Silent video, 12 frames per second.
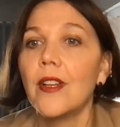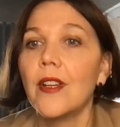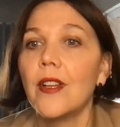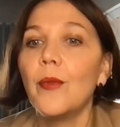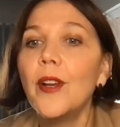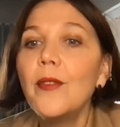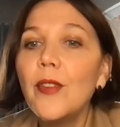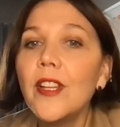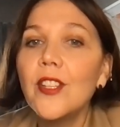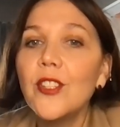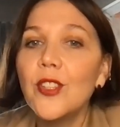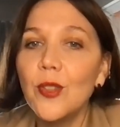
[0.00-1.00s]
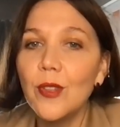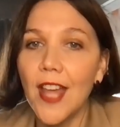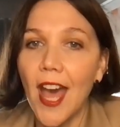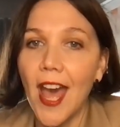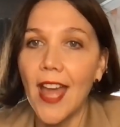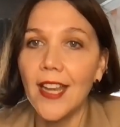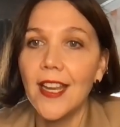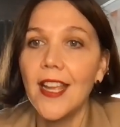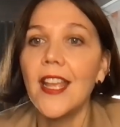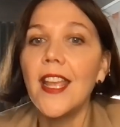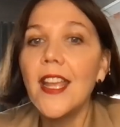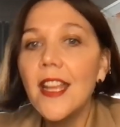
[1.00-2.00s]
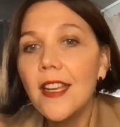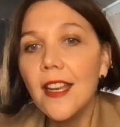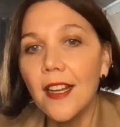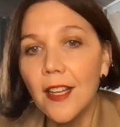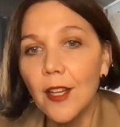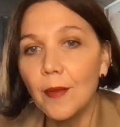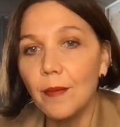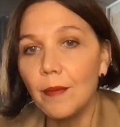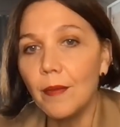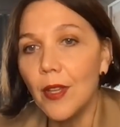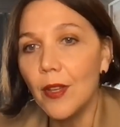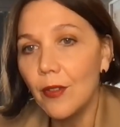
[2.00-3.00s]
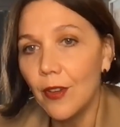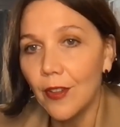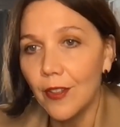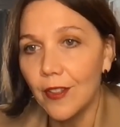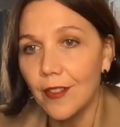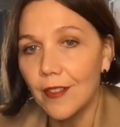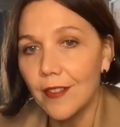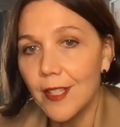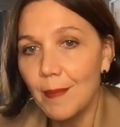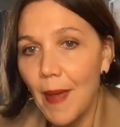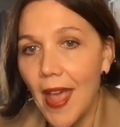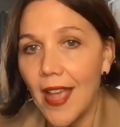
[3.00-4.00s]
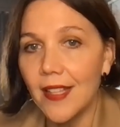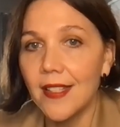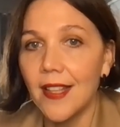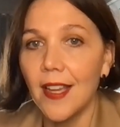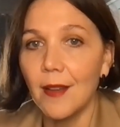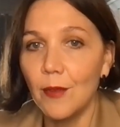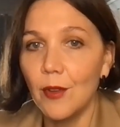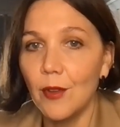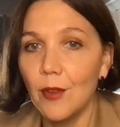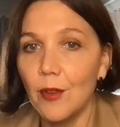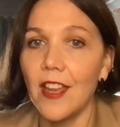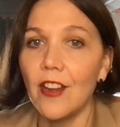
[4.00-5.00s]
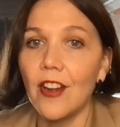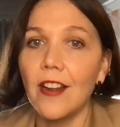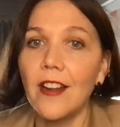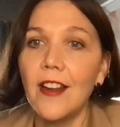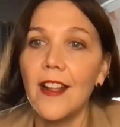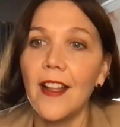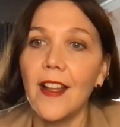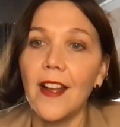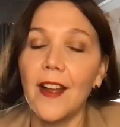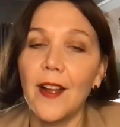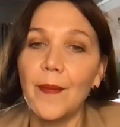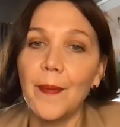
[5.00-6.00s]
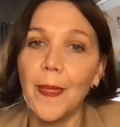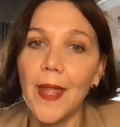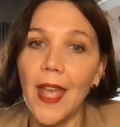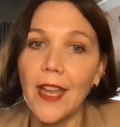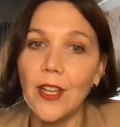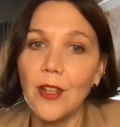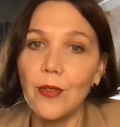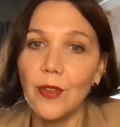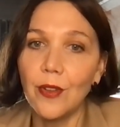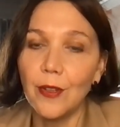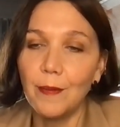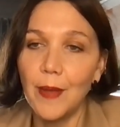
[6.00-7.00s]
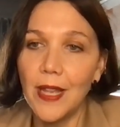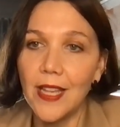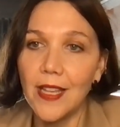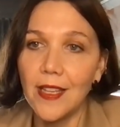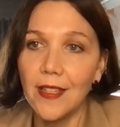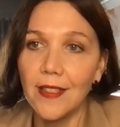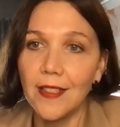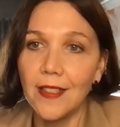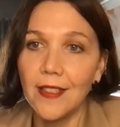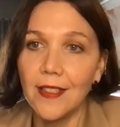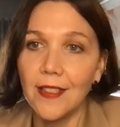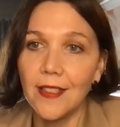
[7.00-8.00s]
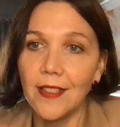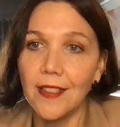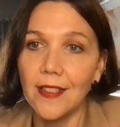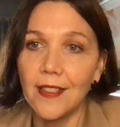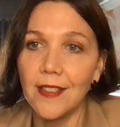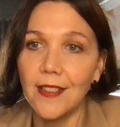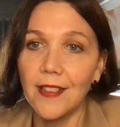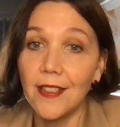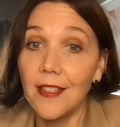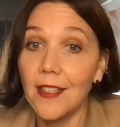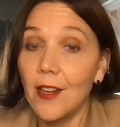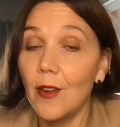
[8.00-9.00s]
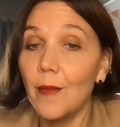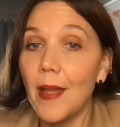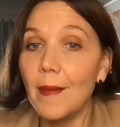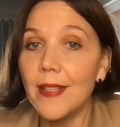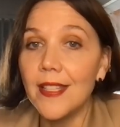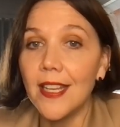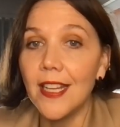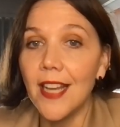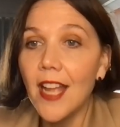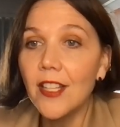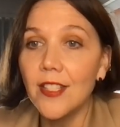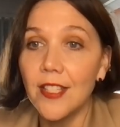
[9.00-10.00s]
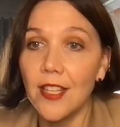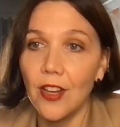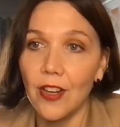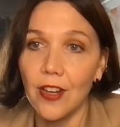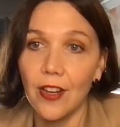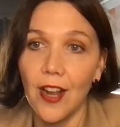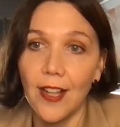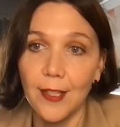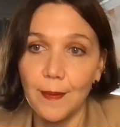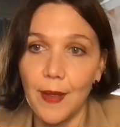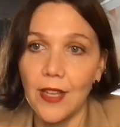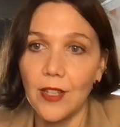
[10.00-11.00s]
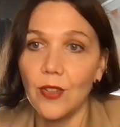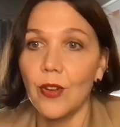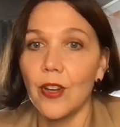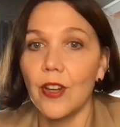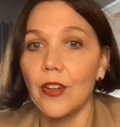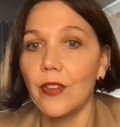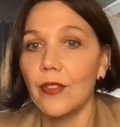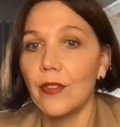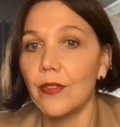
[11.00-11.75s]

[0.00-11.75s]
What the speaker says: What if we do that in a communal space, like a movie theater? And you could be, you know, maybe sitting next to your husband or